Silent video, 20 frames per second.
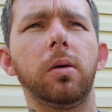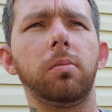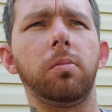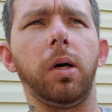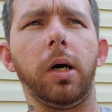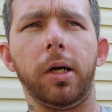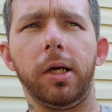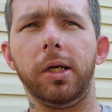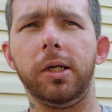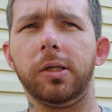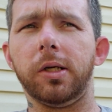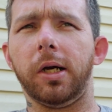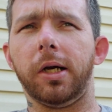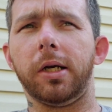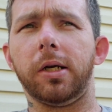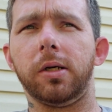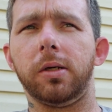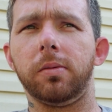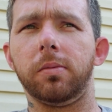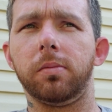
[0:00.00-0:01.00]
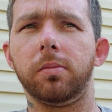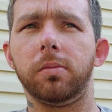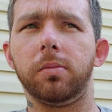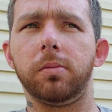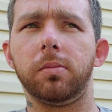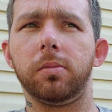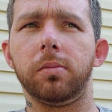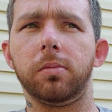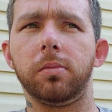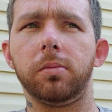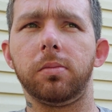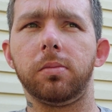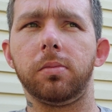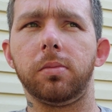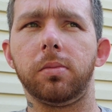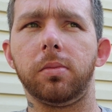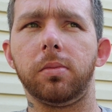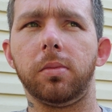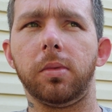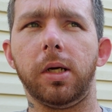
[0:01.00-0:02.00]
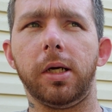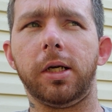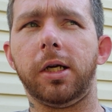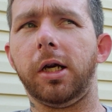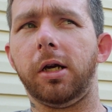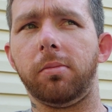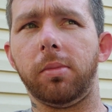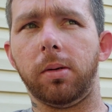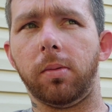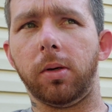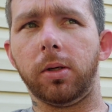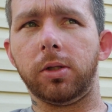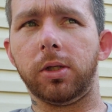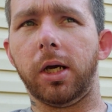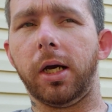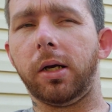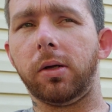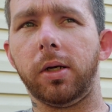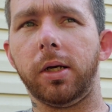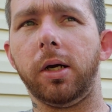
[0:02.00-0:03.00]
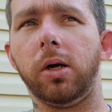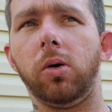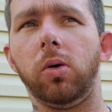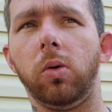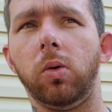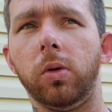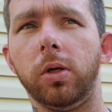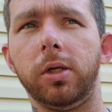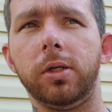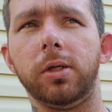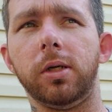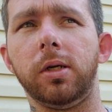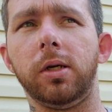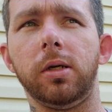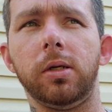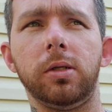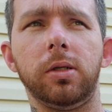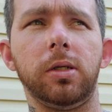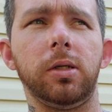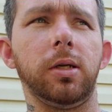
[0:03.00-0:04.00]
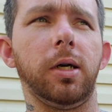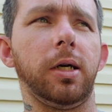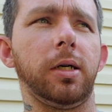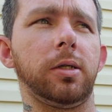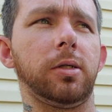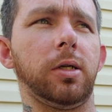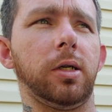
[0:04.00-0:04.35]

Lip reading: But he's like, I can't remember exactly how old he is. He's like